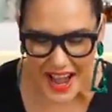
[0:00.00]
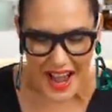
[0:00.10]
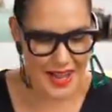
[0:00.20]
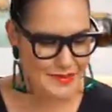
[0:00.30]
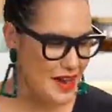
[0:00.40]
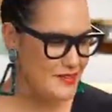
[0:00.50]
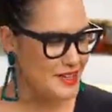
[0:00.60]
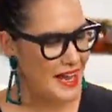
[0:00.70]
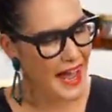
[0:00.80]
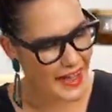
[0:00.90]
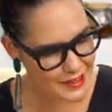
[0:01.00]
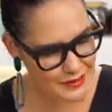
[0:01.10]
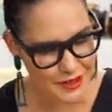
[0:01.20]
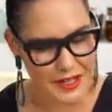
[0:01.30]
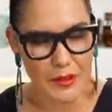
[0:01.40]
Um, I've got a hack
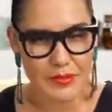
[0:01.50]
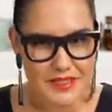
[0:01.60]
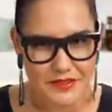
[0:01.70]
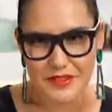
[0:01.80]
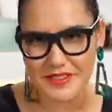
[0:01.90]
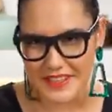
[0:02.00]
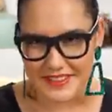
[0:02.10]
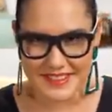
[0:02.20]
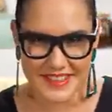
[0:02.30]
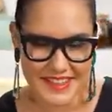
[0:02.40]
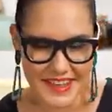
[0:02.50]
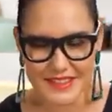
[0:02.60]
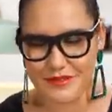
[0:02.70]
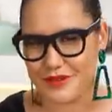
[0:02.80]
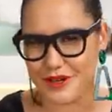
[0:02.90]
for a couple of different things here,
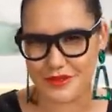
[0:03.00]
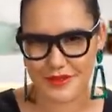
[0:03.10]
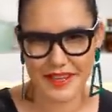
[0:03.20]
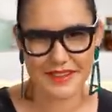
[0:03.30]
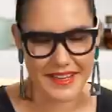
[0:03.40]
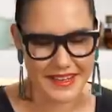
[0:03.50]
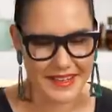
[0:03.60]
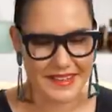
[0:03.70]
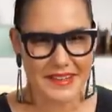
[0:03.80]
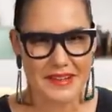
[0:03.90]
so we'll go through that later.